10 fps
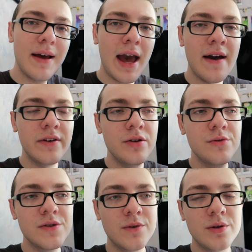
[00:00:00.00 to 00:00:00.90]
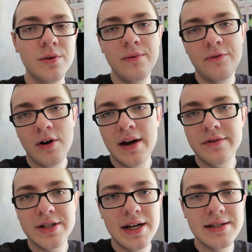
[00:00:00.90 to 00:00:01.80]
avenues for
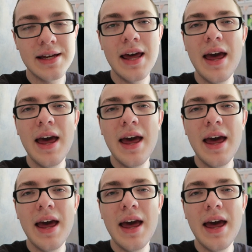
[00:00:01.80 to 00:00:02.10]
advertising.